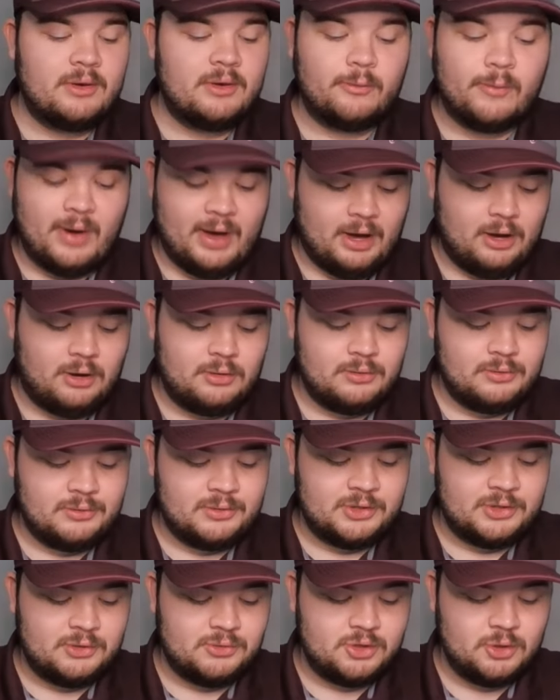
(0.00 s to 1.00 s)
Well,
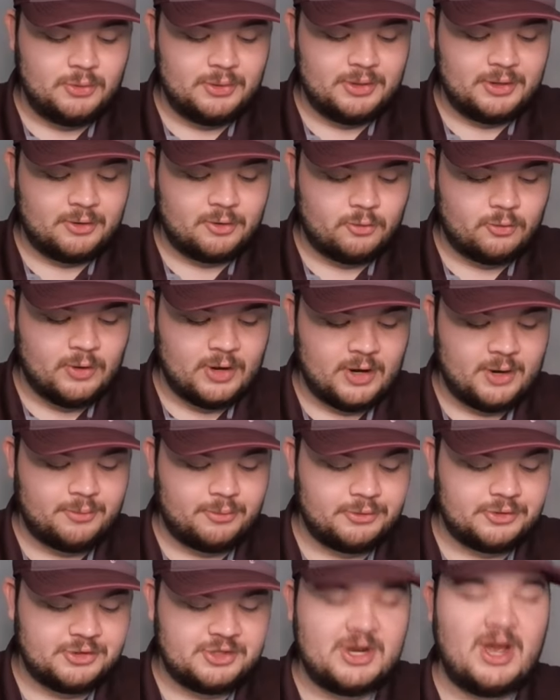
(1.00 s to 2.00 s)
you do an
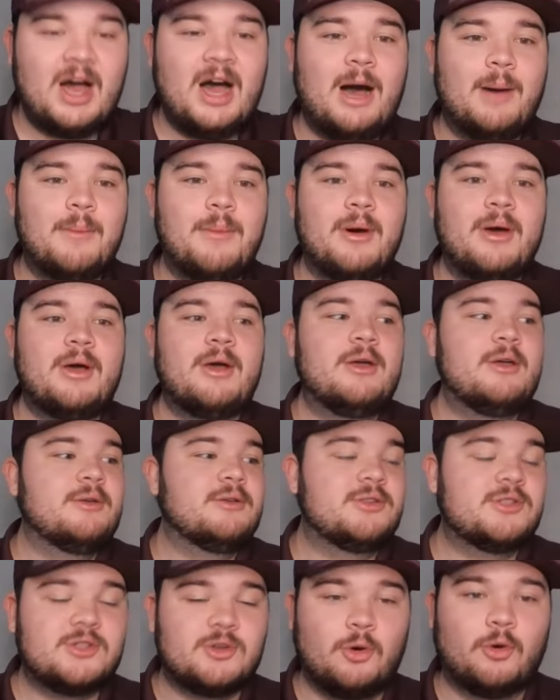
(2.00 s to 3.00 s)
incredible job
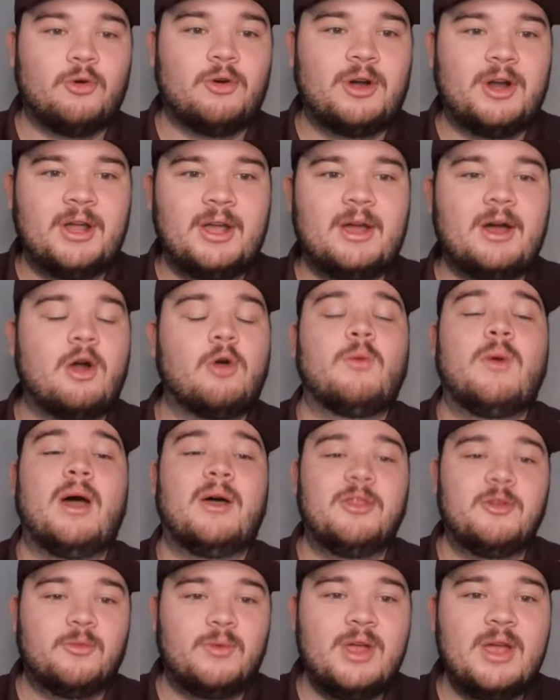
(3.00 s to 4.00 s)
scoring
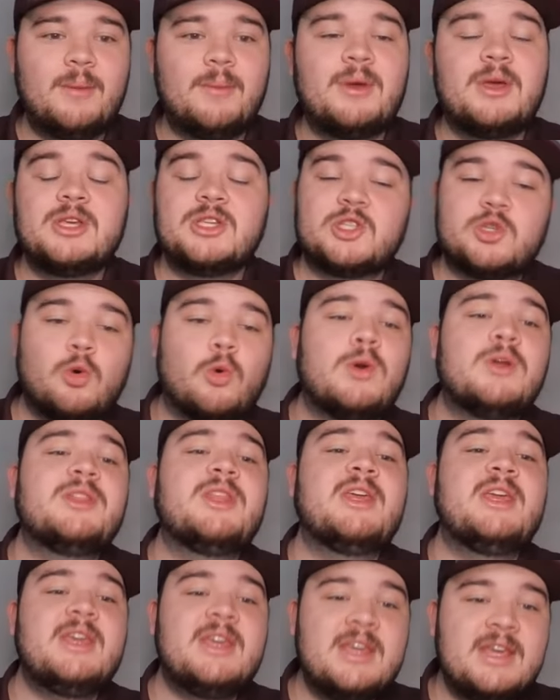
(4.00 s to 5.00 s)
around the rim, scoring
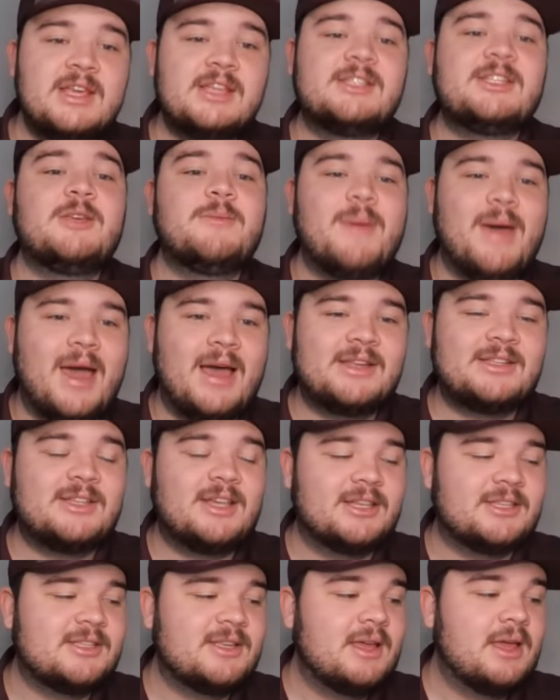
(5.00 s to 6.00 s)
the easy
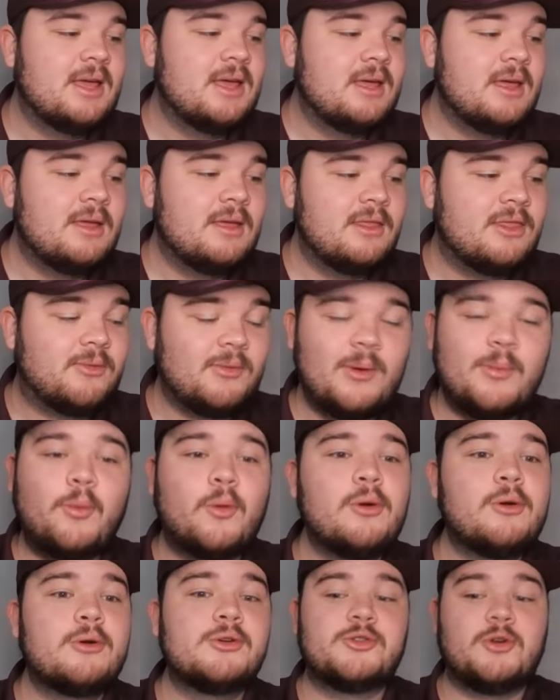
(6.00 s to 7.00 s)
baskets.
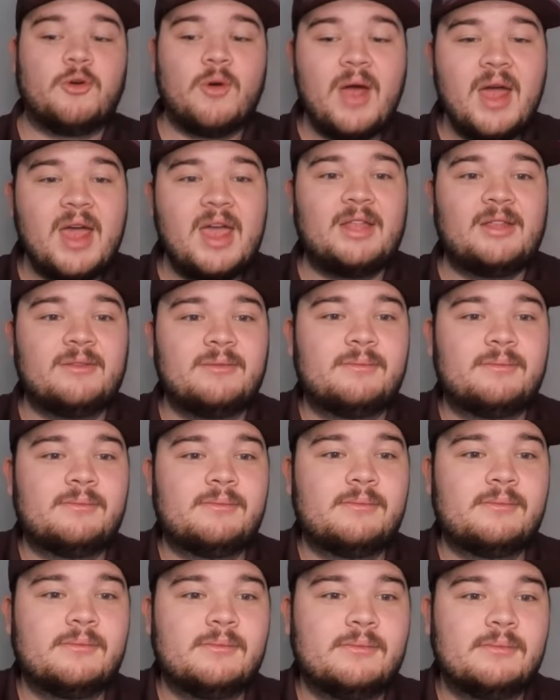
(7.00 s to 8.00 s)
Three-pointers are great,
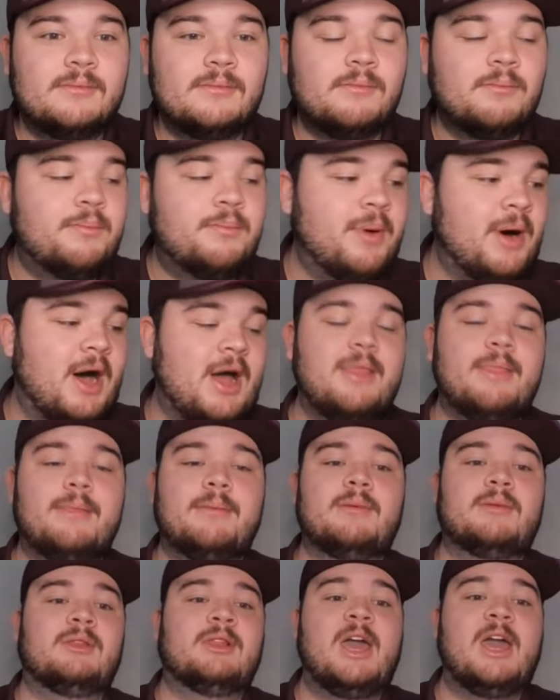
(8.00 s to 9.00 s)
but
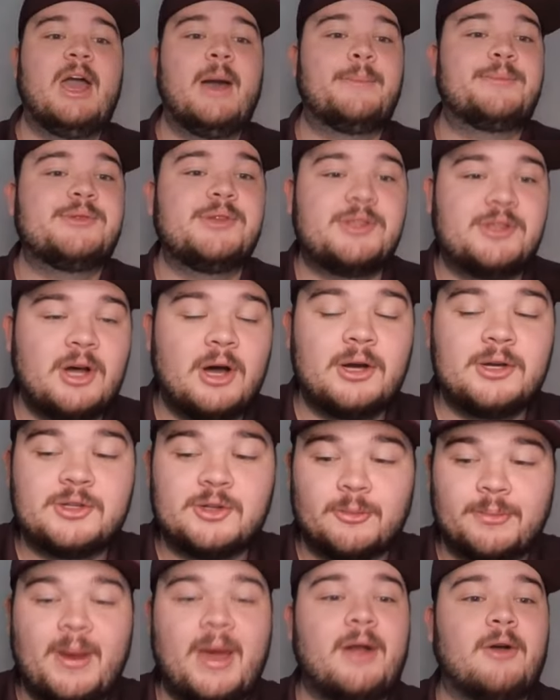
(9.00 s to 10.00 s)
layups and dunks
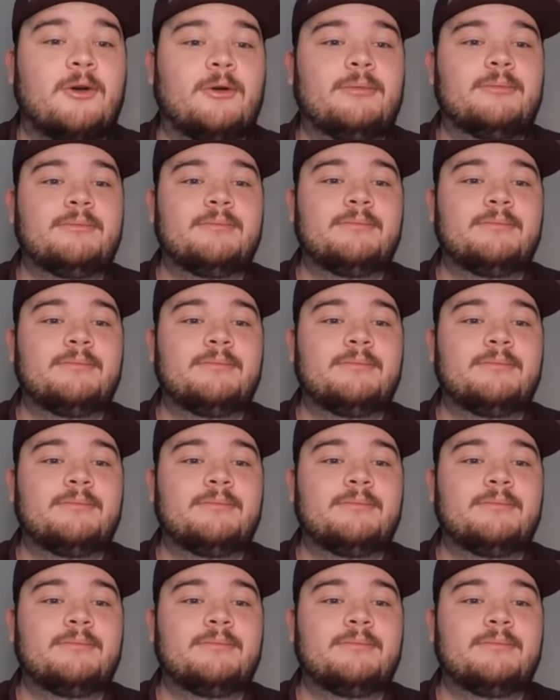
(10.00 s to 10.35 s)
are better,